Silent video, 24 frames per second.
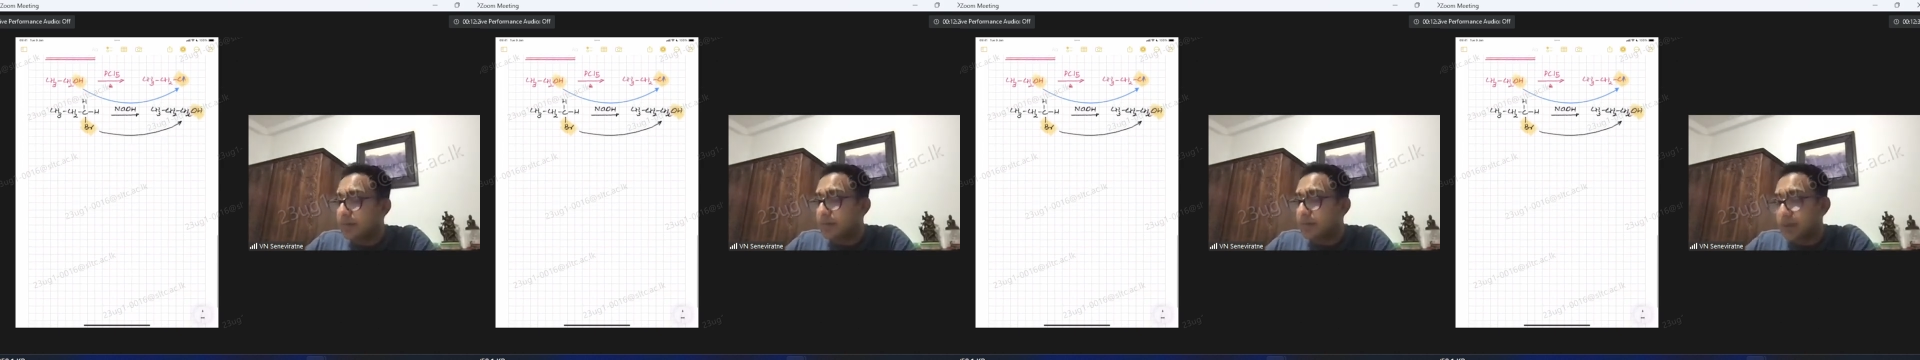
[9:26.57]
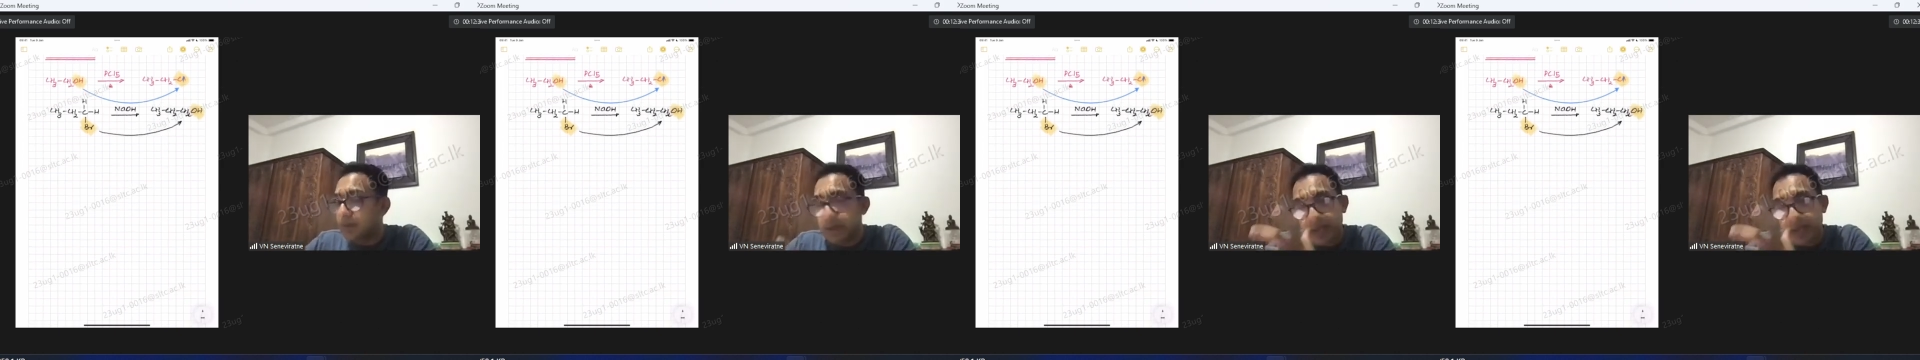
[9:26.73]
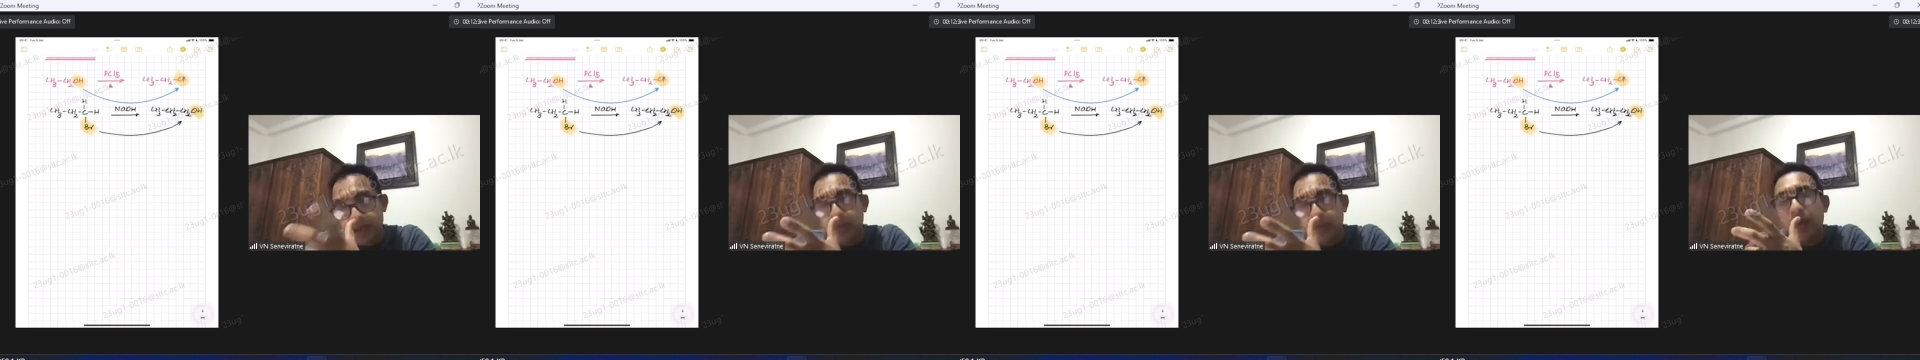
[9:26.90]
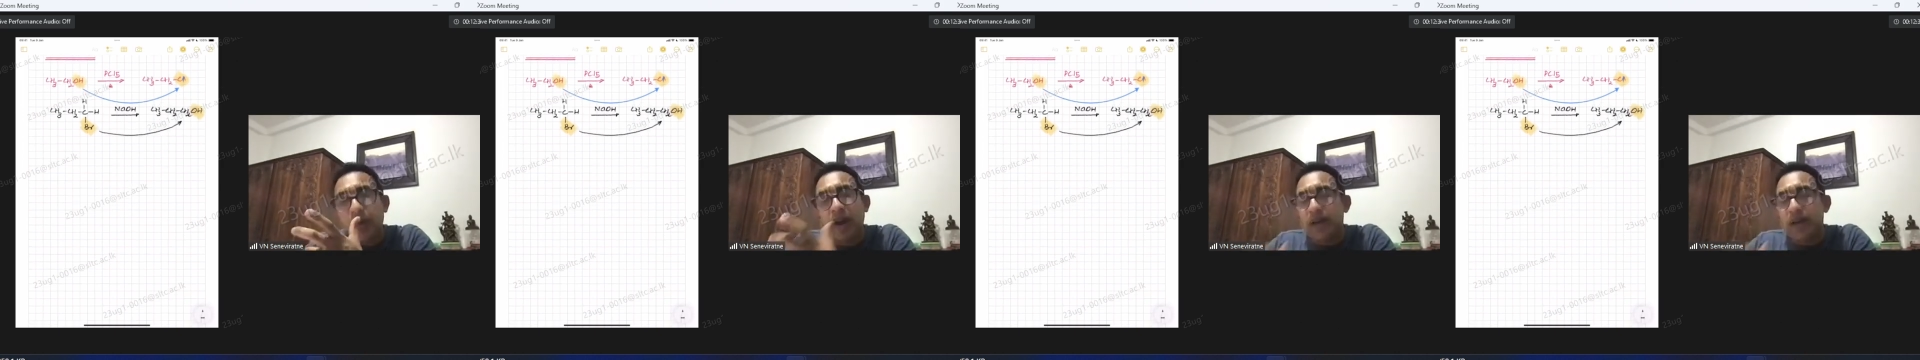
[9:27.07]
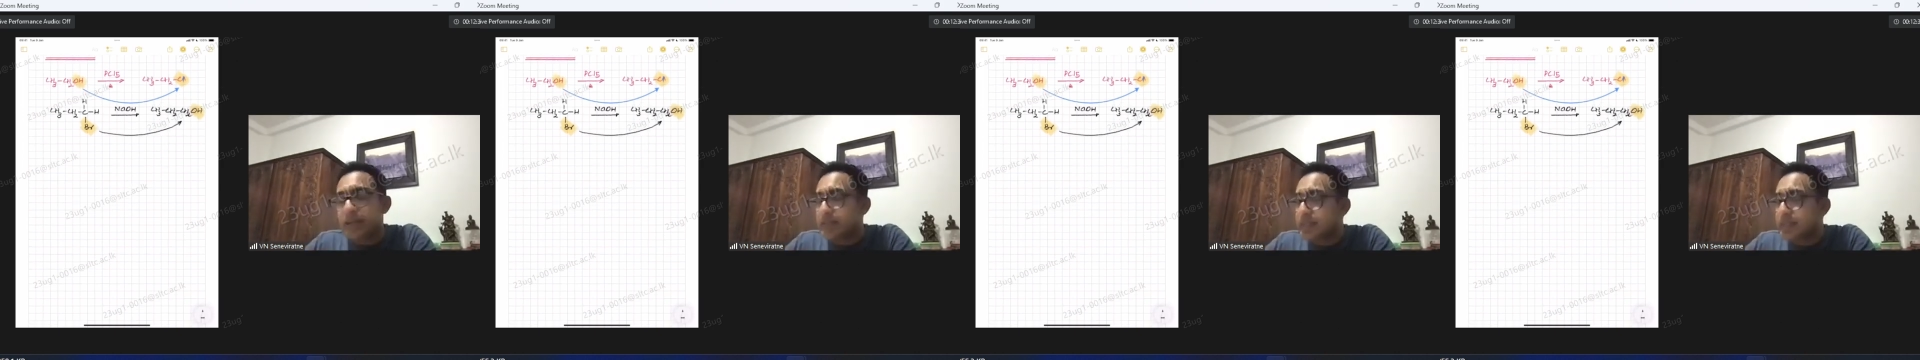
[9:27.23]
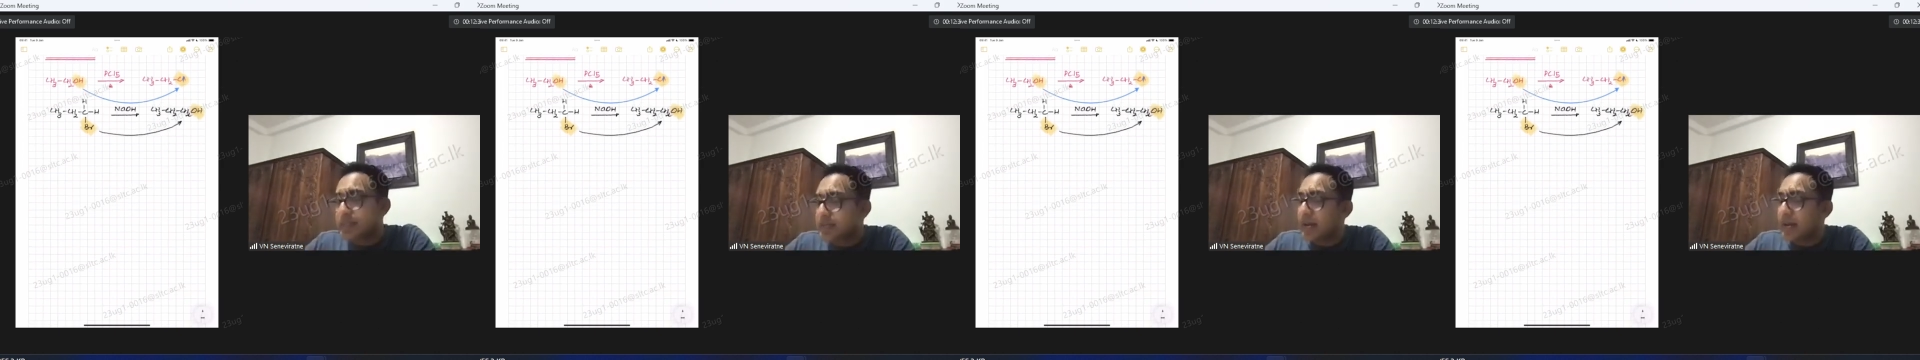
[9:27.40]
like,
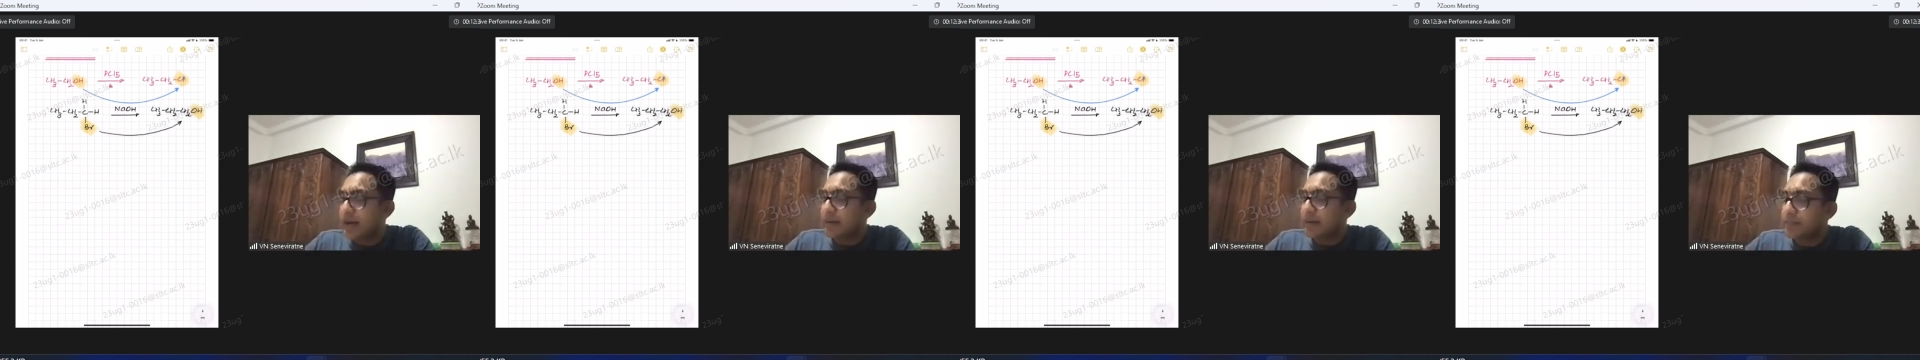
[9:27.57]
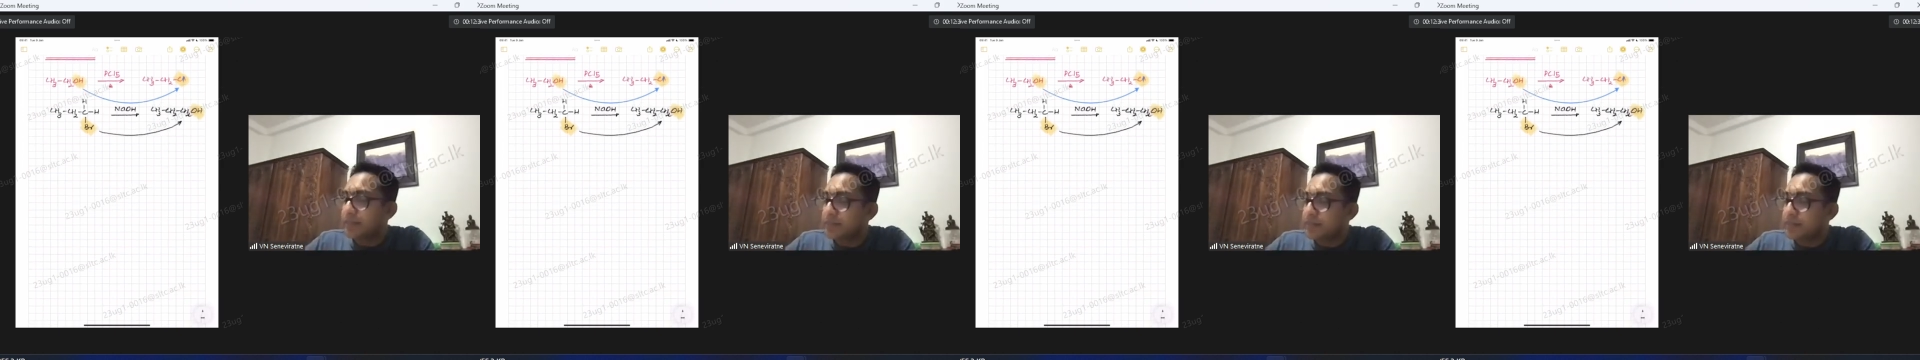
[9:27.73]
understand.